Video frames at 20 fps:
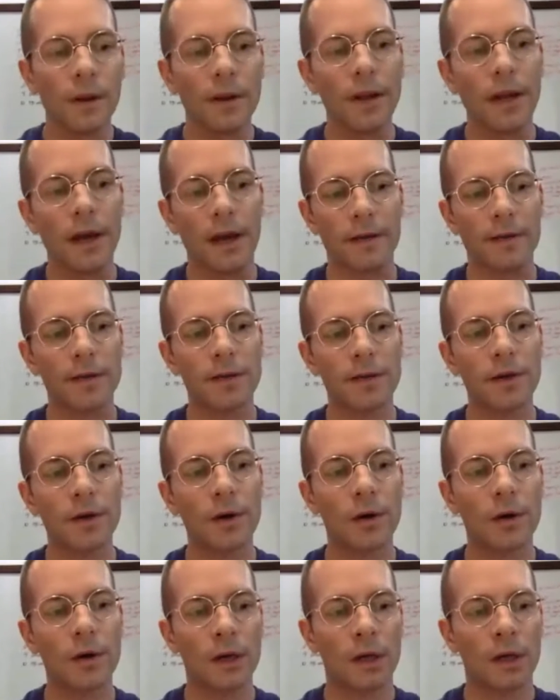Yeah,
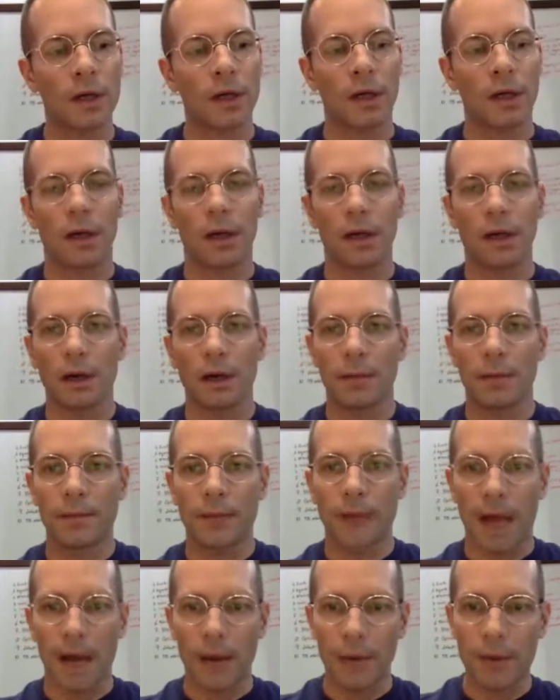so
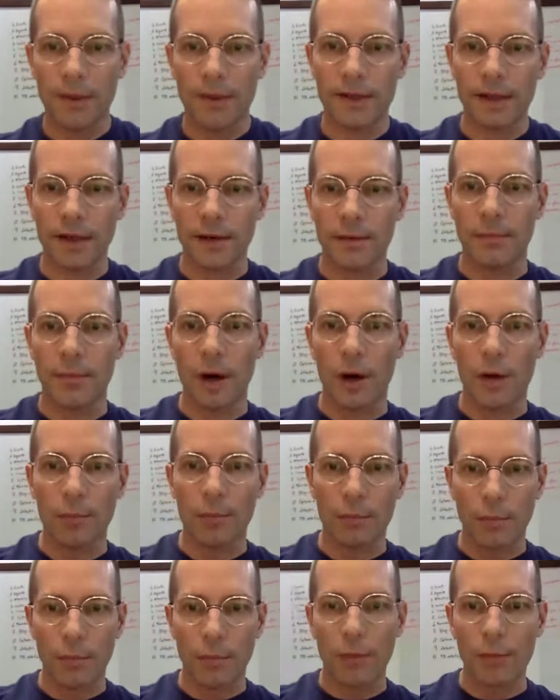I would say
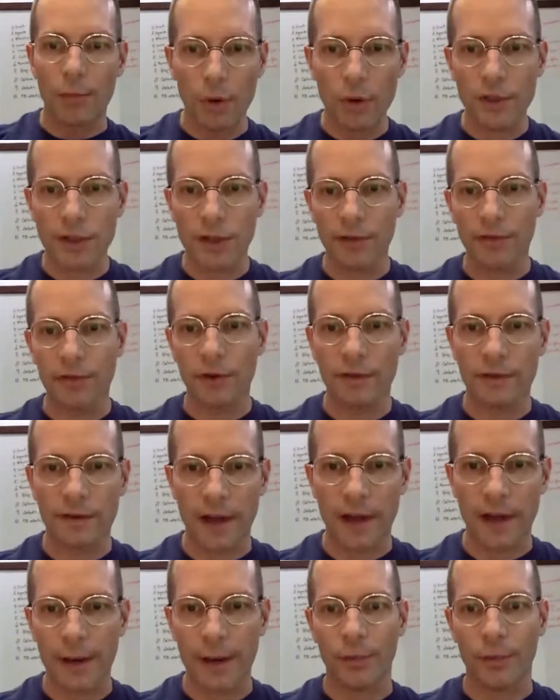most of the
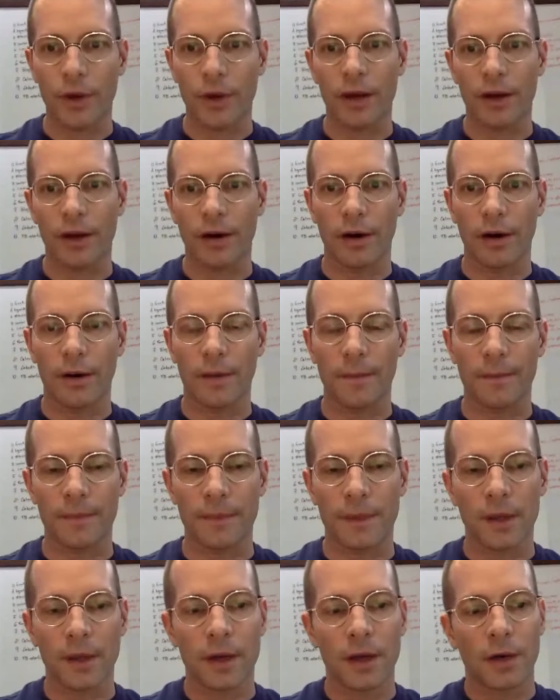time
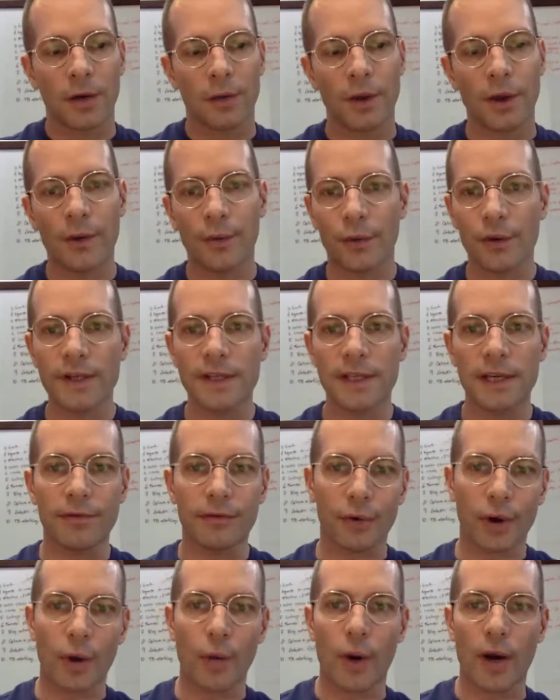we
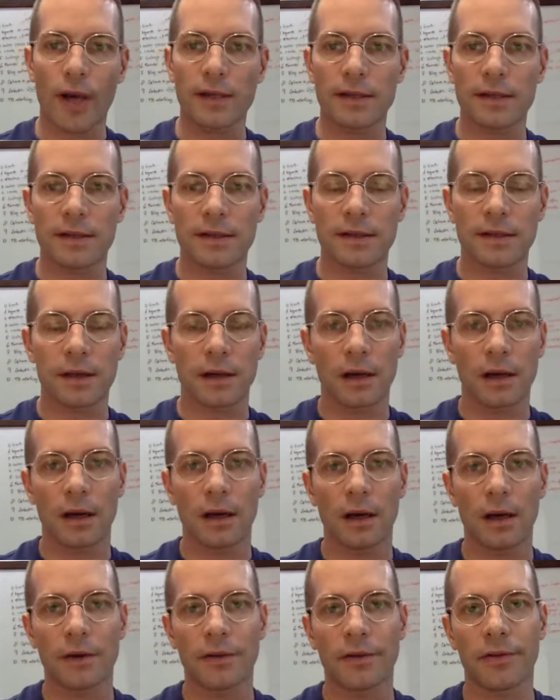receive requests
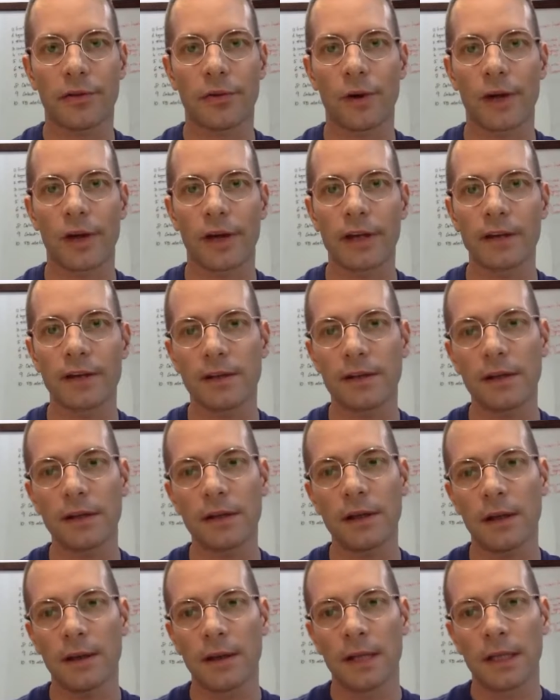through
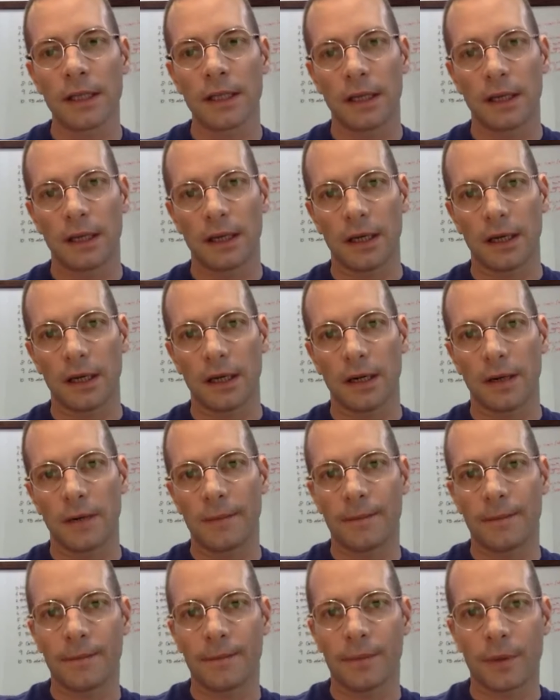LinkedIn.
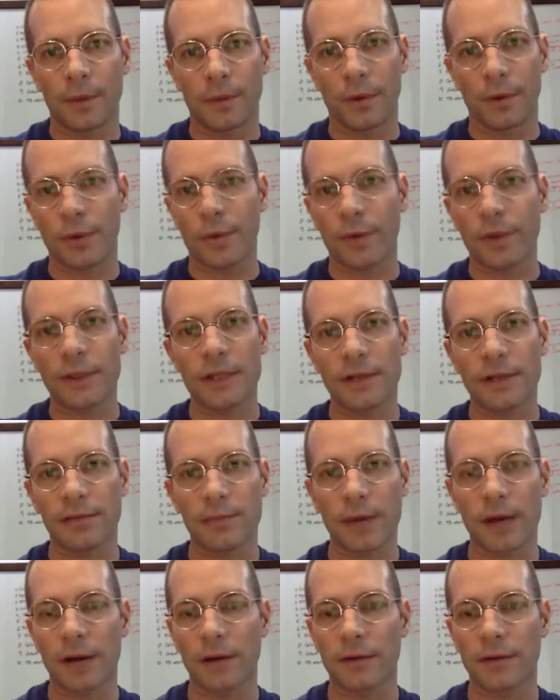We receive
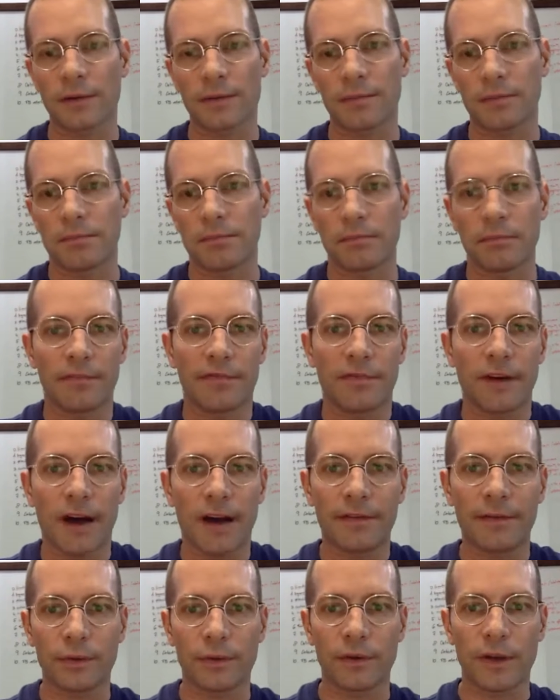about
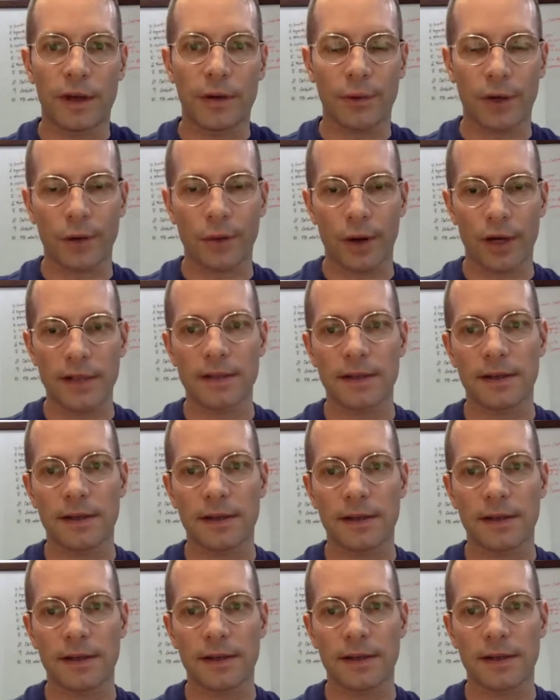5 to 10 requests
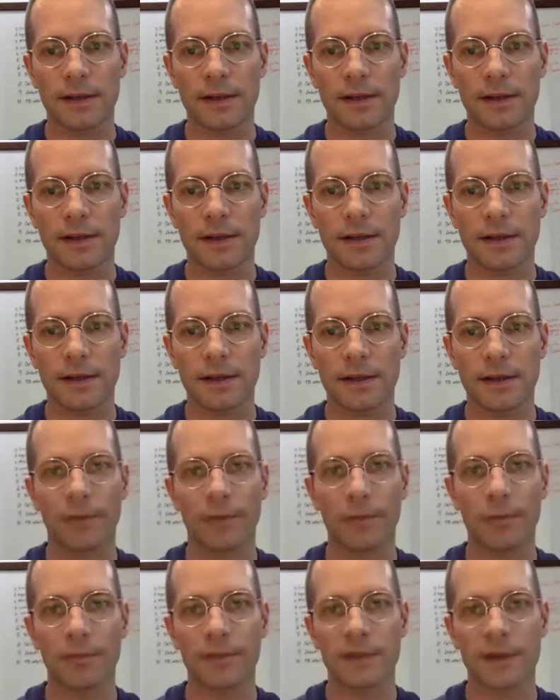every week
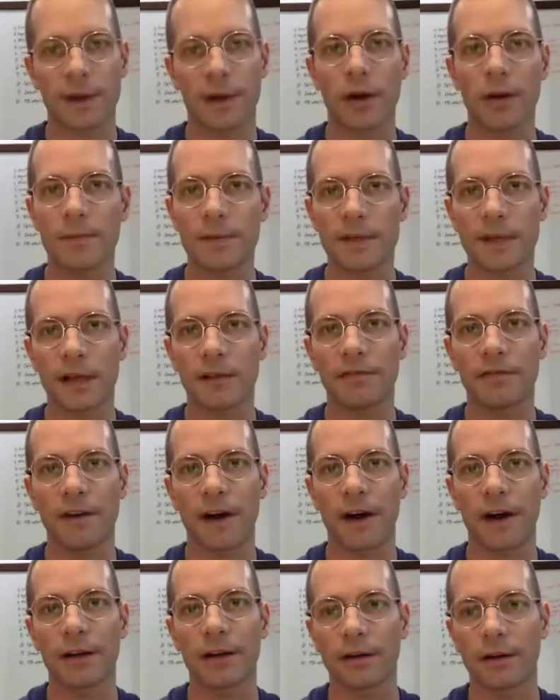from startups that
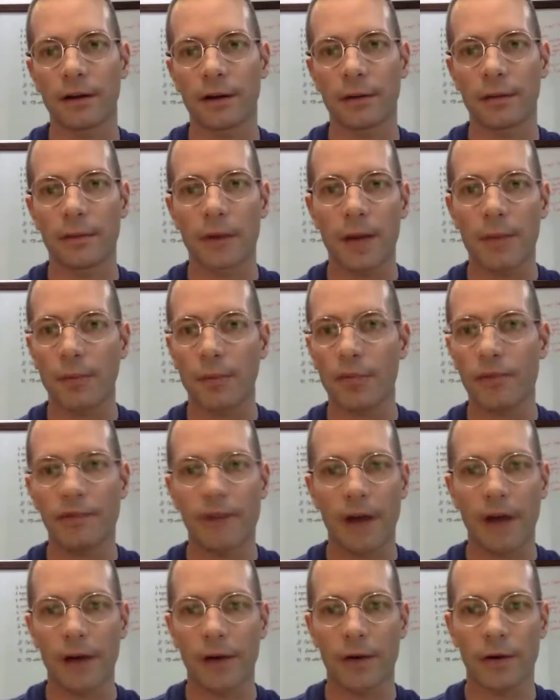find my
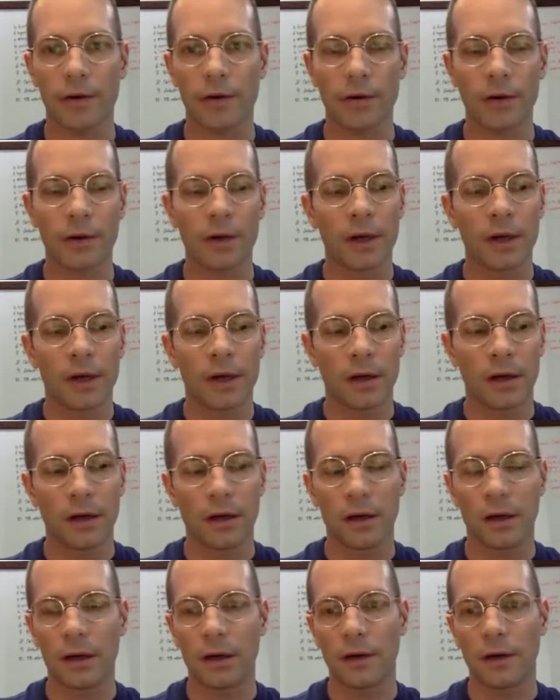profile or
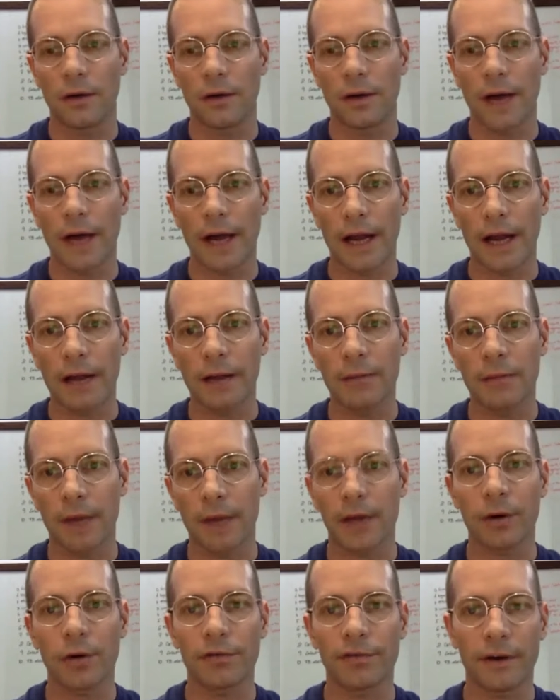Alan,
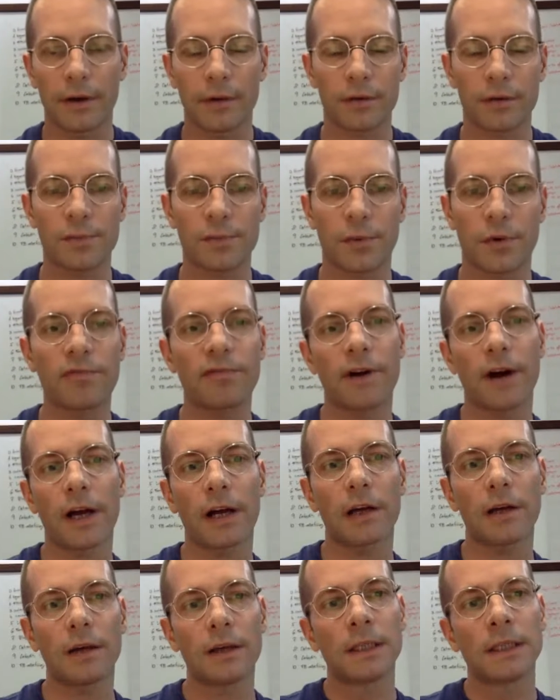my co-founder's
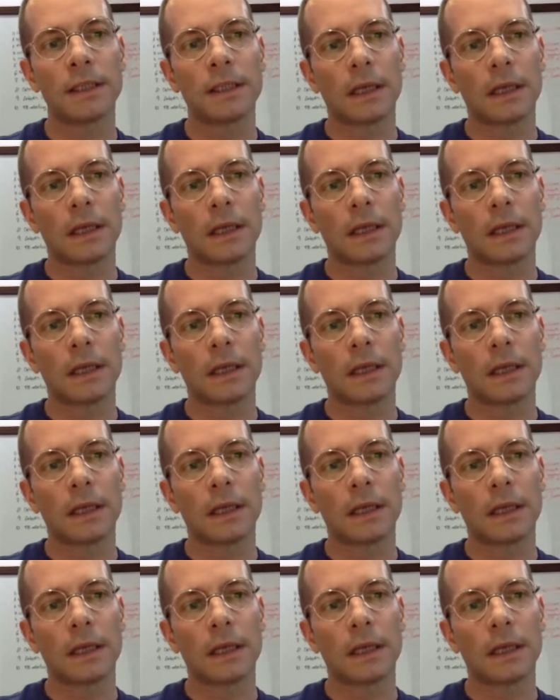profile.